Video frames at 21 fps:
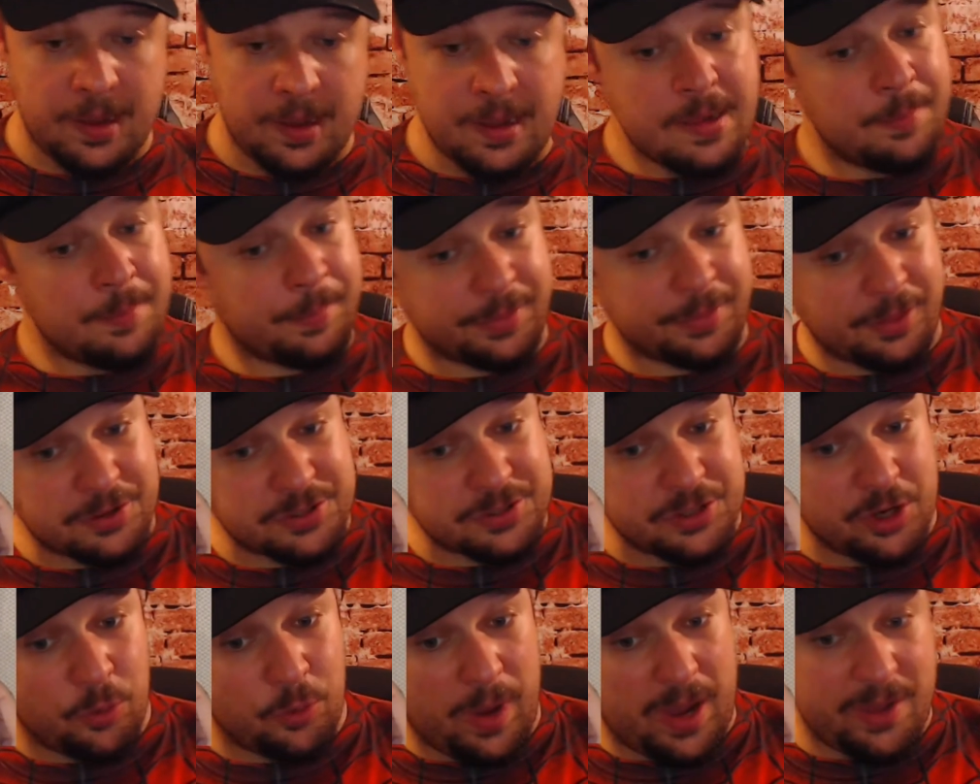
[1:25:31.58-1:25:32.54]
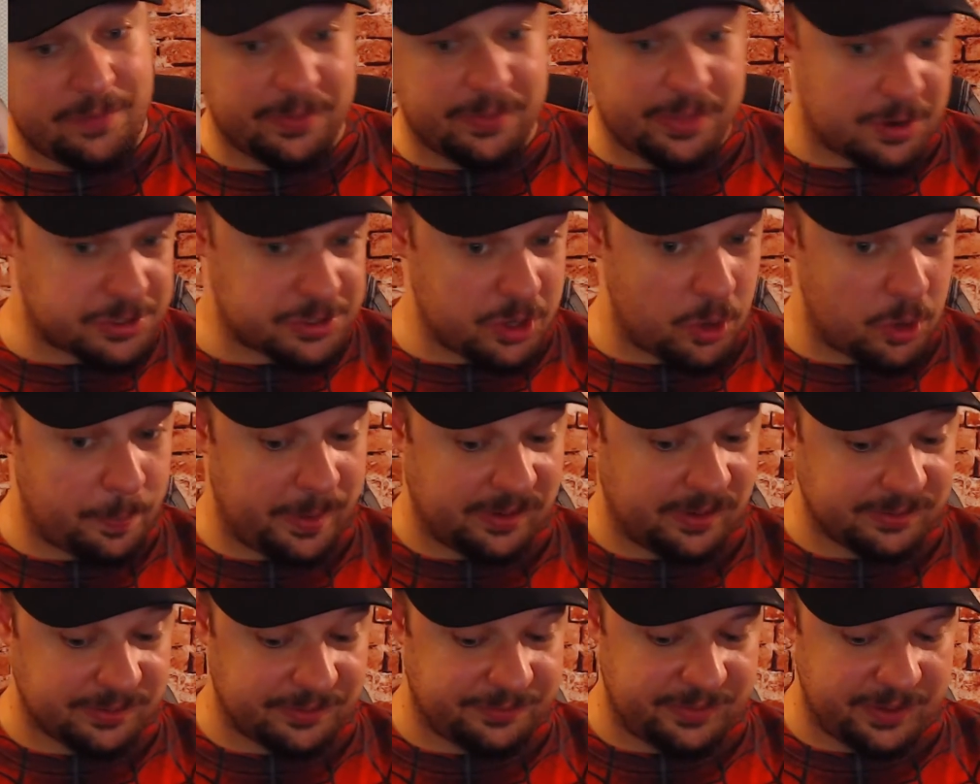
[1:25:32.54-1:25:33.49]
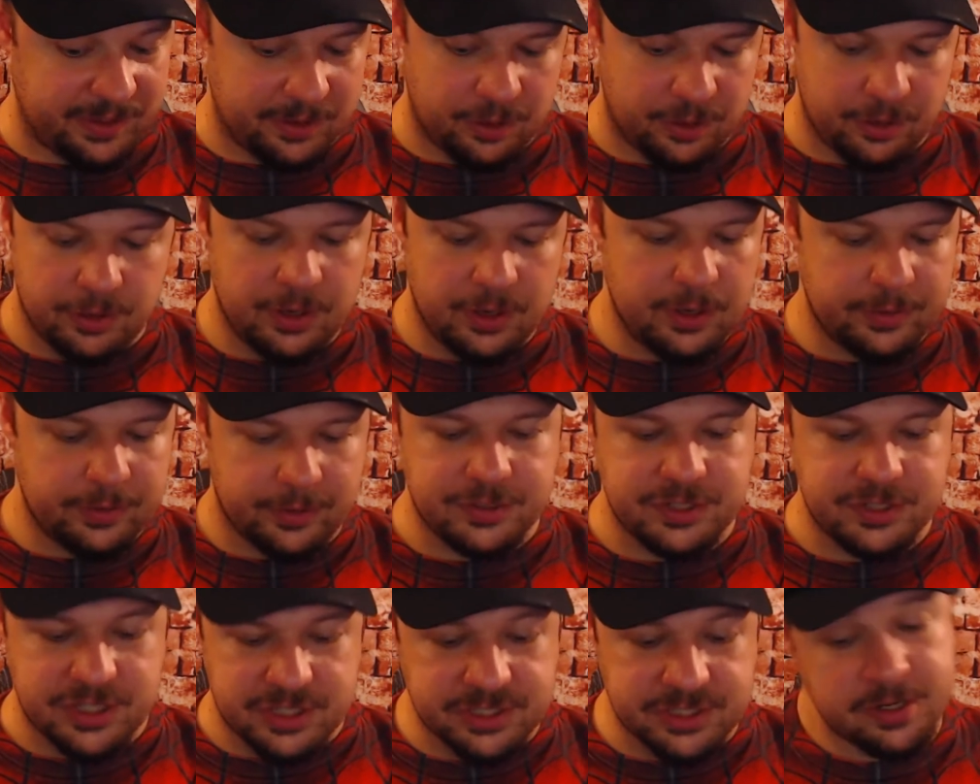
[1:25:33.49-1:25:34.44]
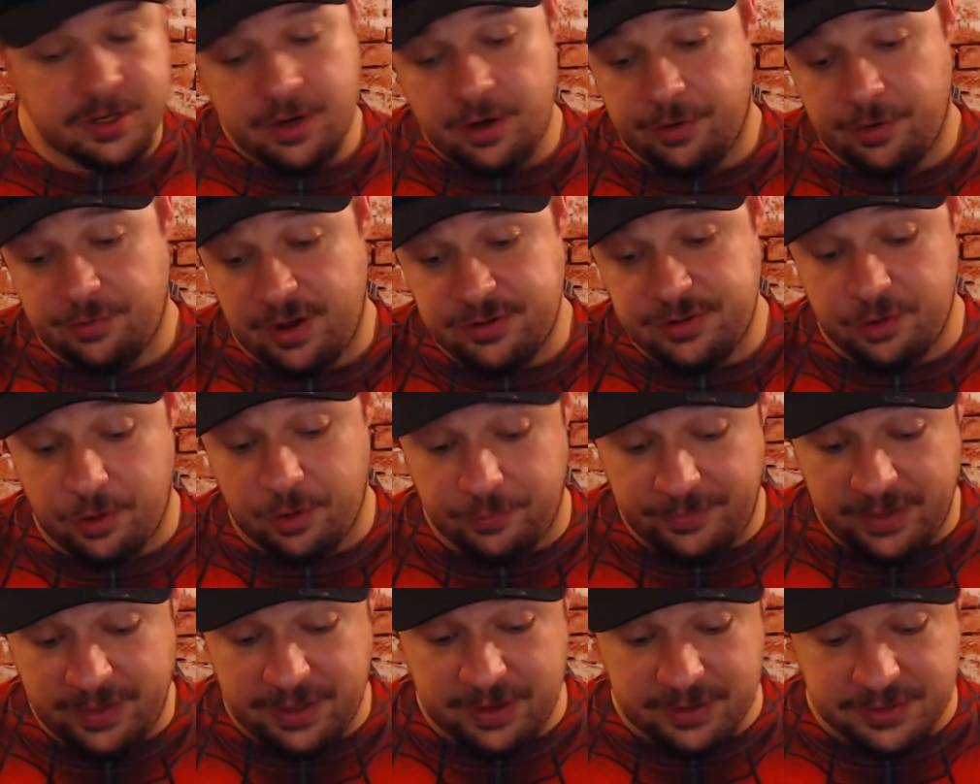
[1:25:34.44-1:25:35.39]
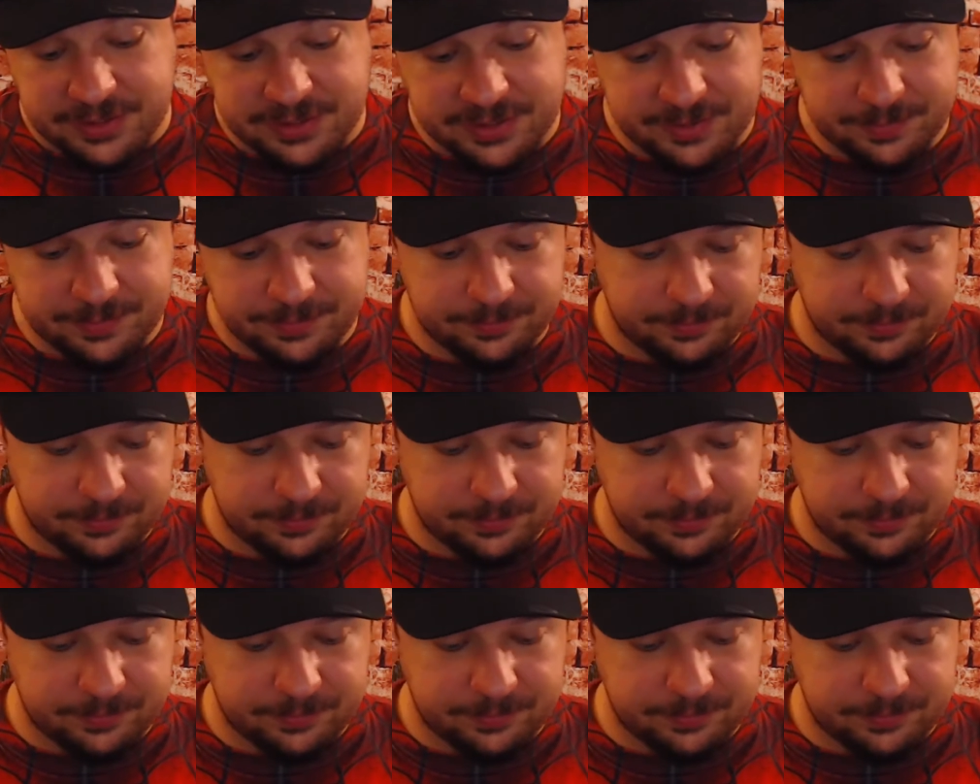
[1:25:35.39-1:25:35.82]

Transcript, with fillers: but there's no wave and there's no build to figure. They're just retro figures.